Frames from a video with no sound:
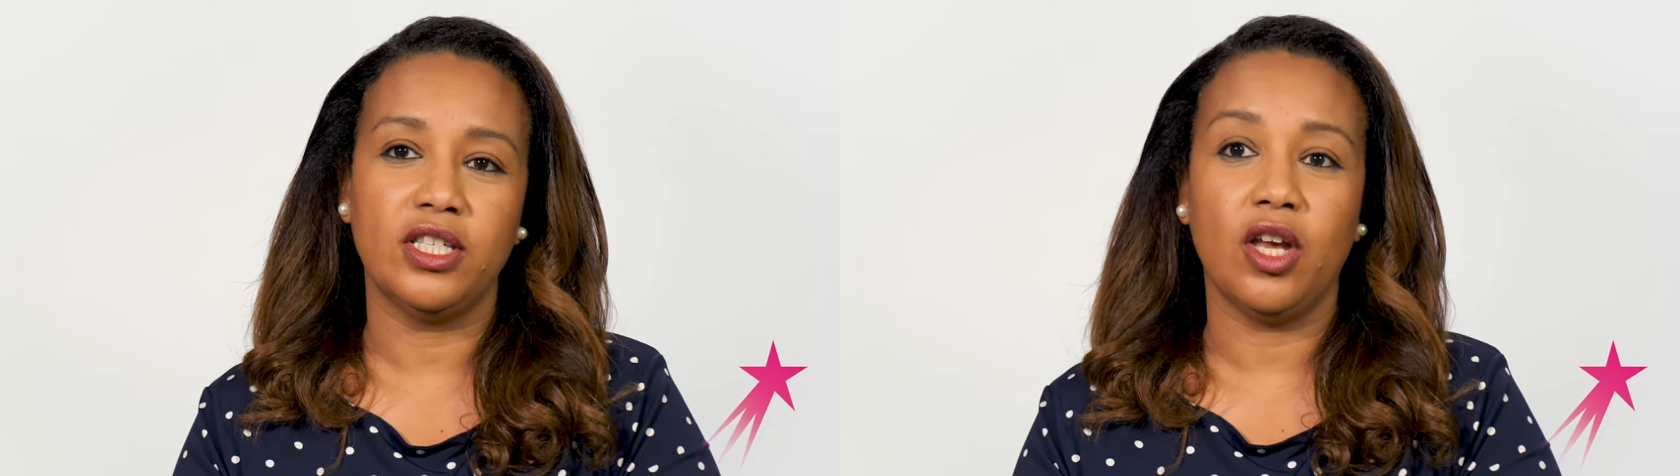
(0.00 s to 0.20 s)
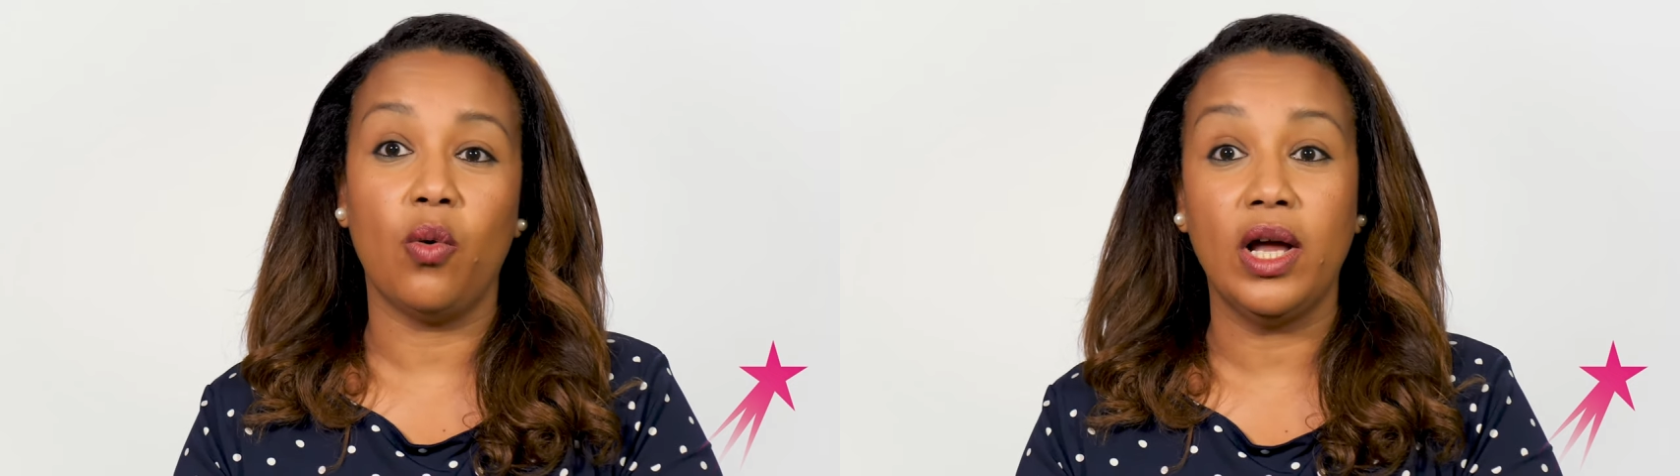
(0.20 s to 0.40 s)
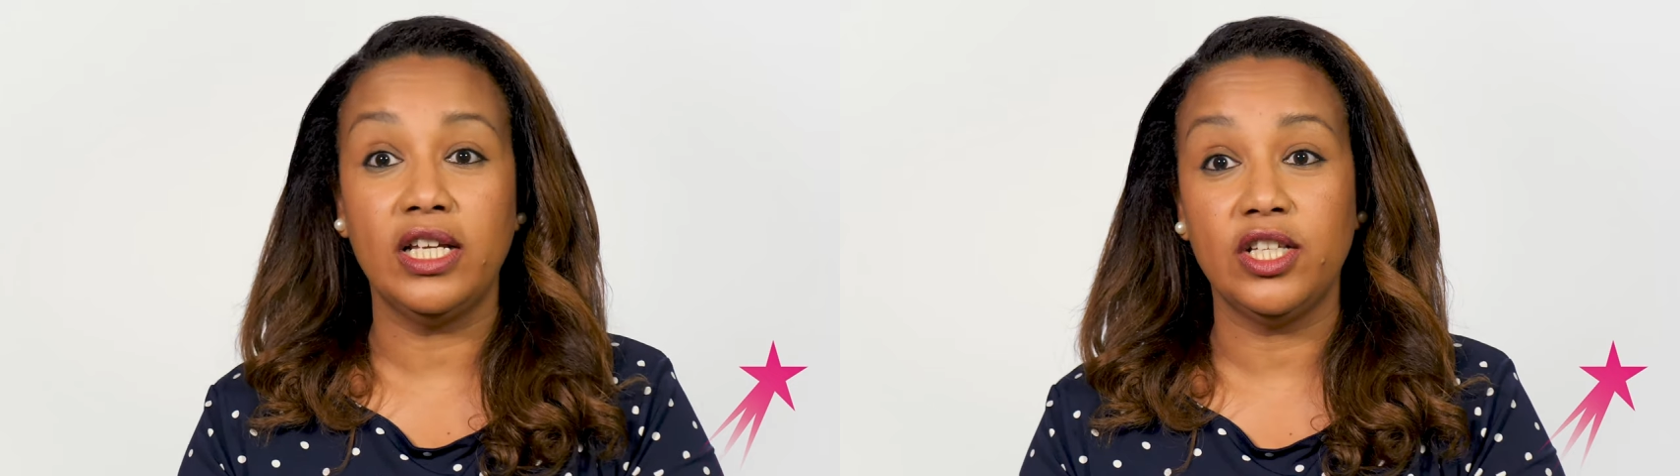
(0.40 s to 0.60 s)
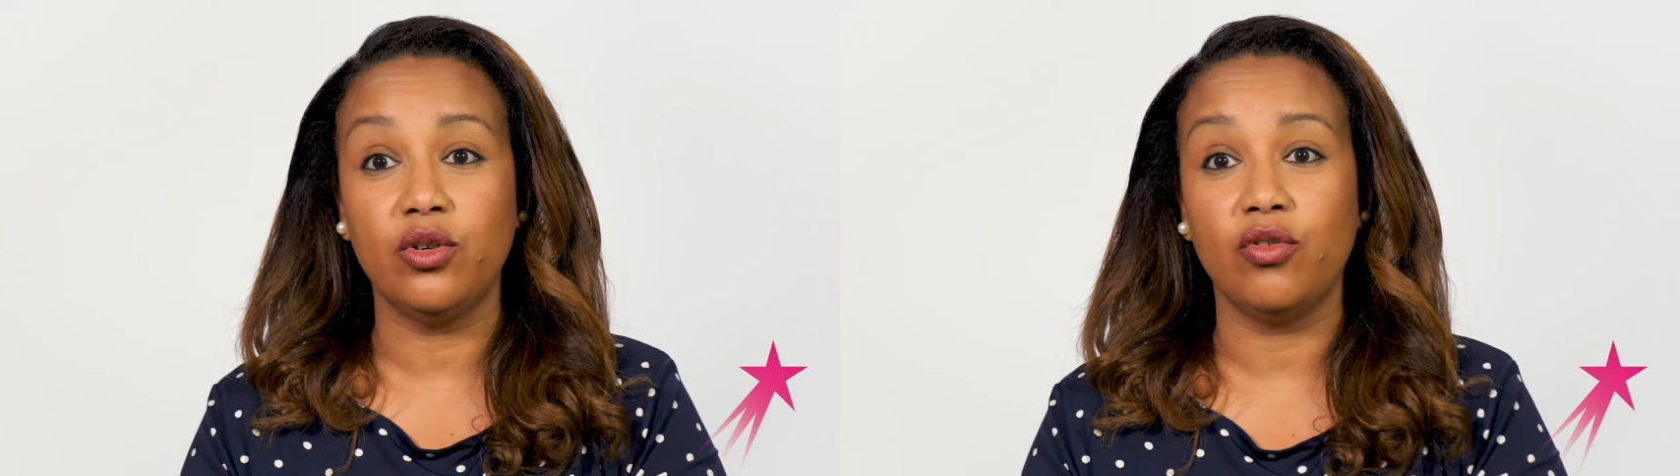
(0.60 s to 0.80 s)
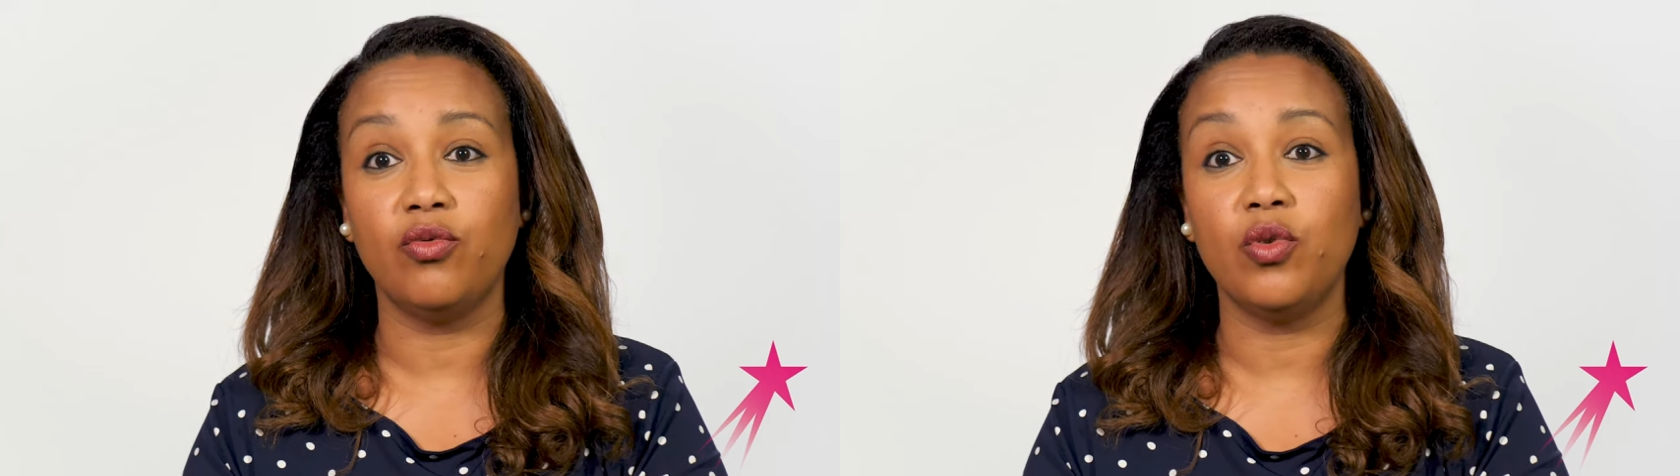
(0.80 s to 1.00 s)
equality
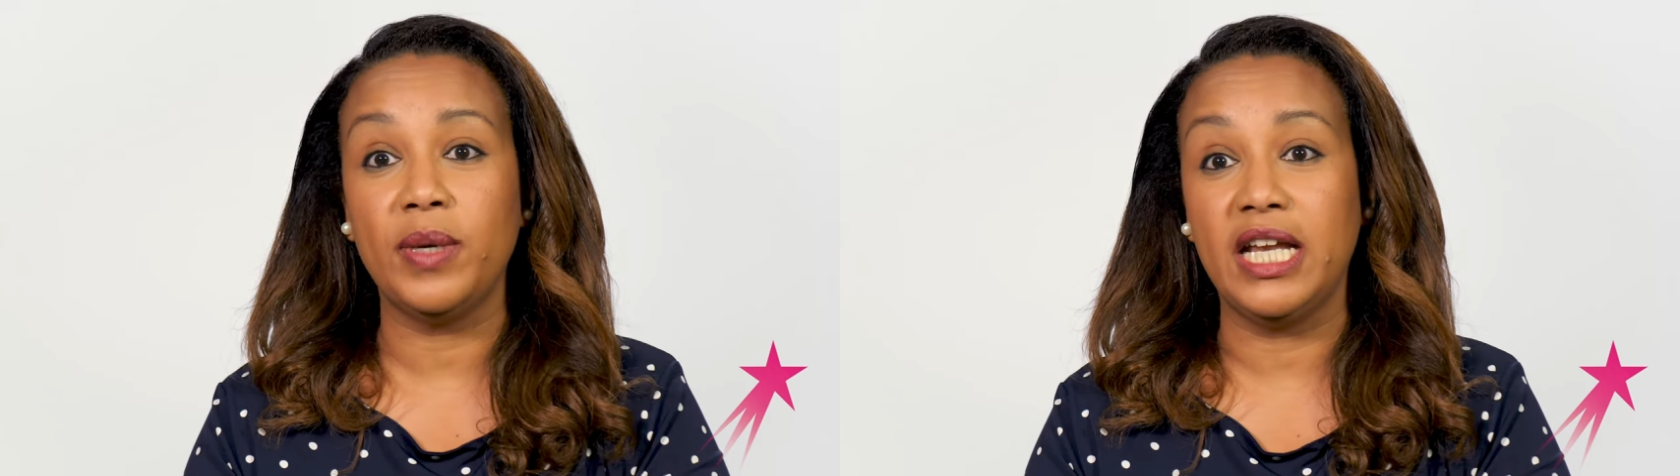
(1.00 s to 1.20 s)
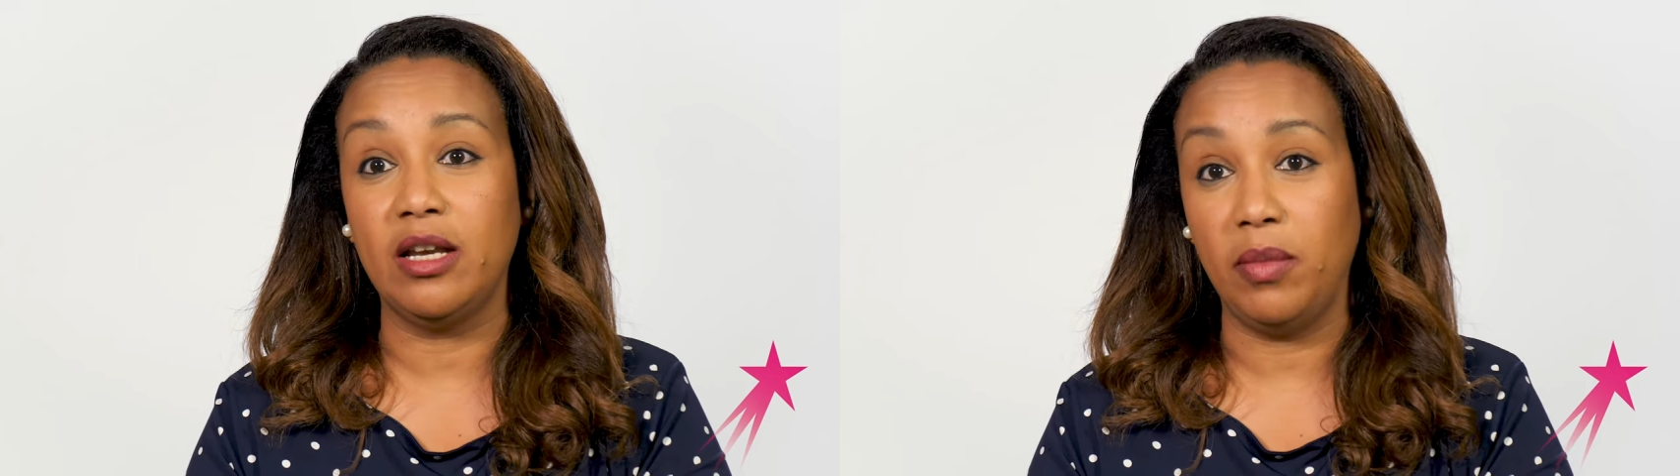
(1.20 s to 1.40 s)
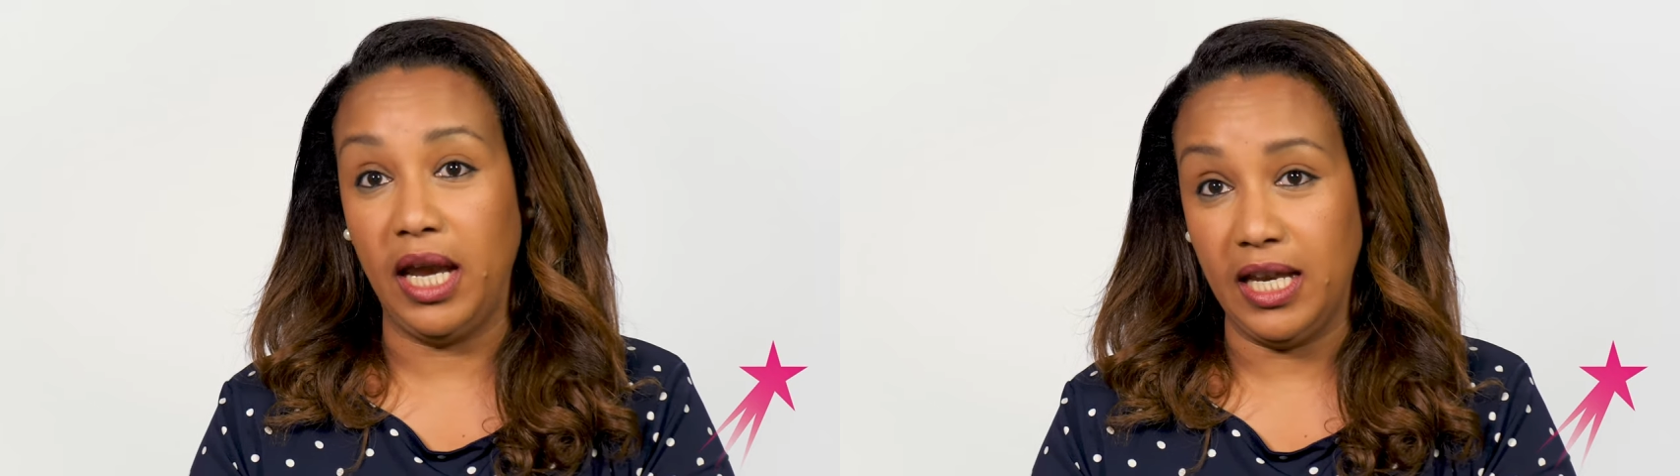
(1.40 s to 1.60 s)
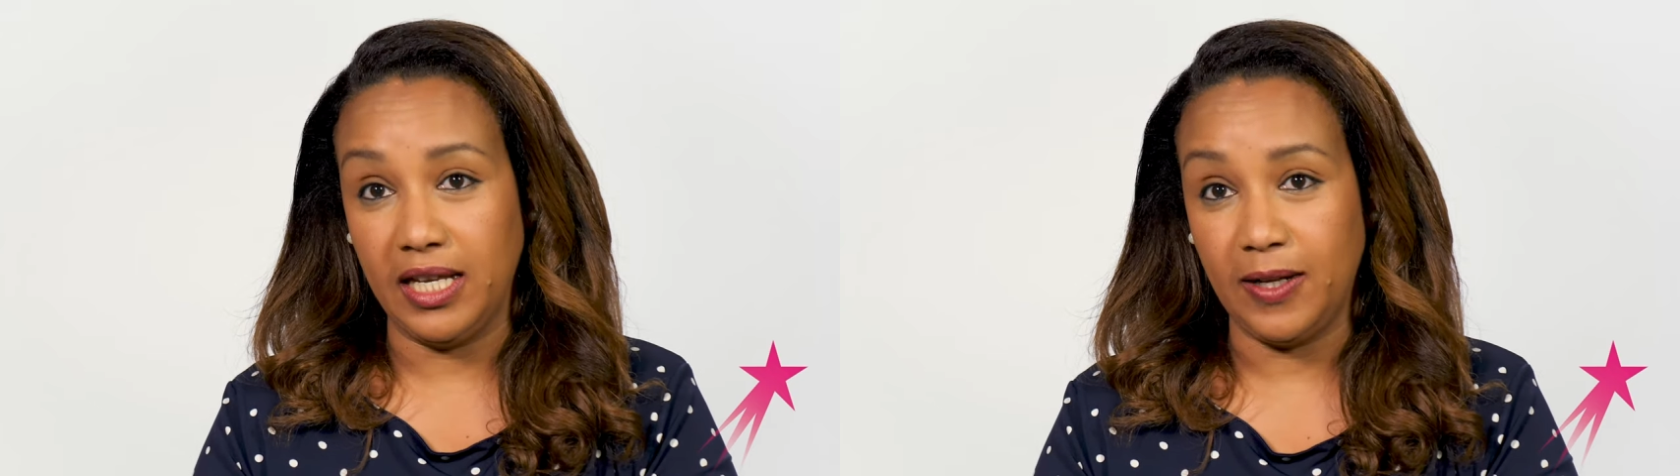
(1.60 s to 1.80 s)
of women and men.